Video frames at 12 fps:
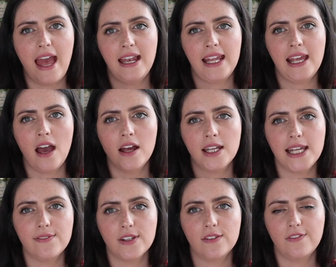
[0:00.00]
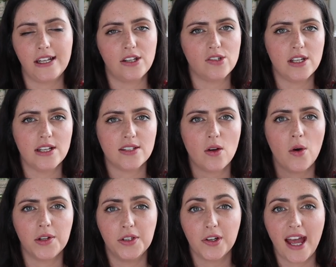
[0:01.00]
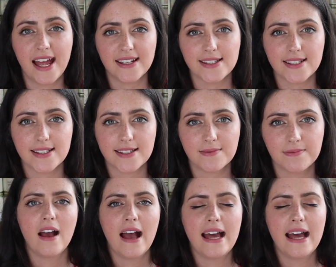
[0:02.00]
any uneven finishes on your candles.